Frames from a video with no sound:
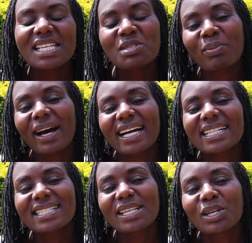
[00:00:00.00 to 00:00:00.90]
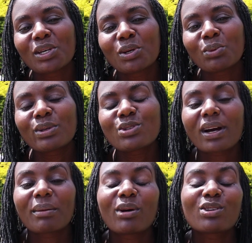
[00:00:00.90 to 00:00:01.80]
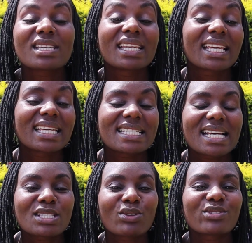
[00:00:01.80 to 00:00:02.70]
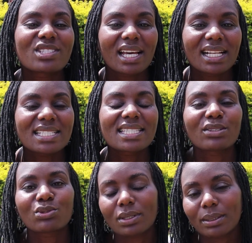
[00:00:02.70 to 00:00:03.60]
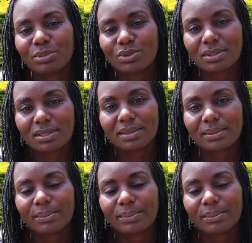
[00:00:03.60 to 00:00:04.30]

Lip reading: this part, we talk about indicators of child sexual abuse.